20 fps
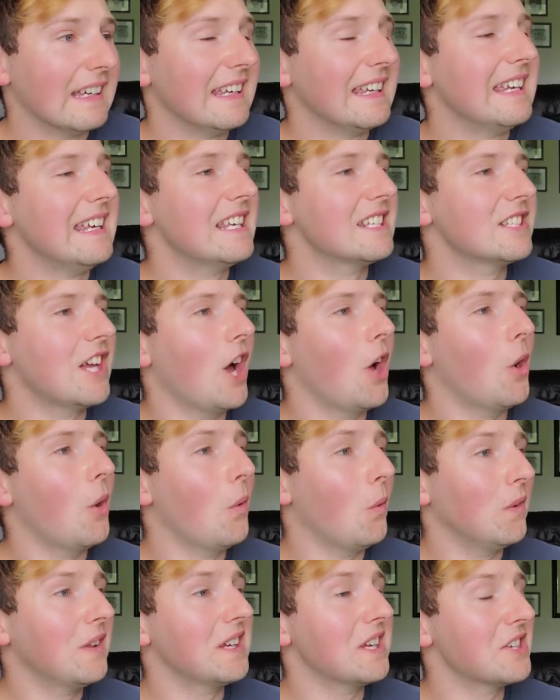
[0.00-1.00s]
He is not
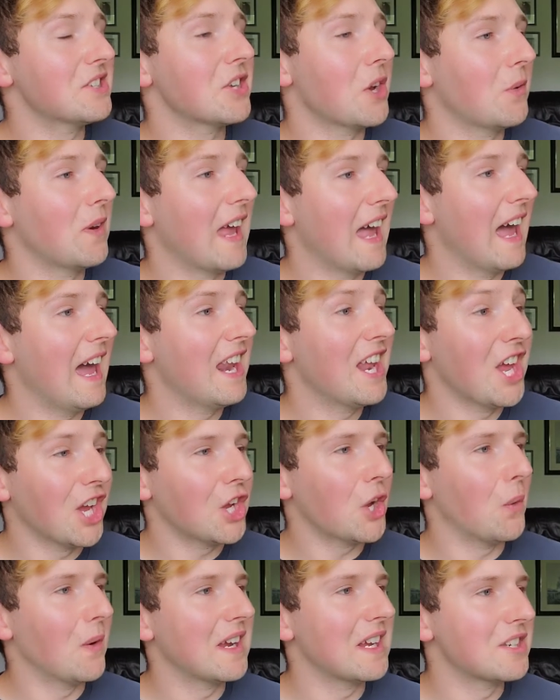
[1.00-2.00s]
holding his own head and
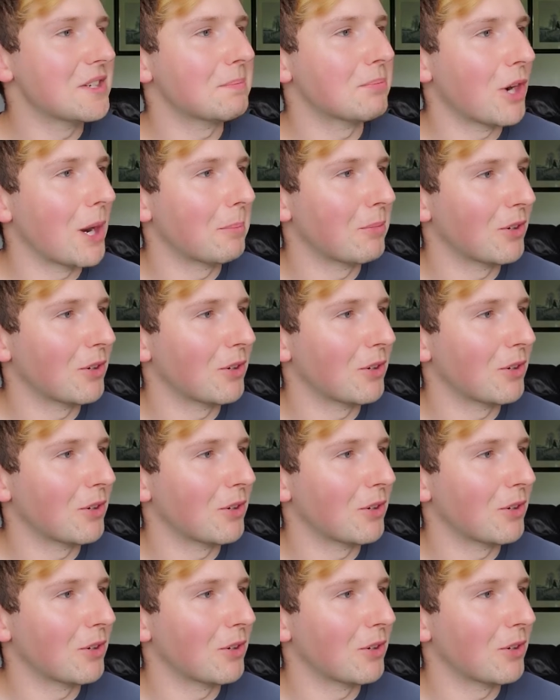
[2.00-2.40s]
going into proper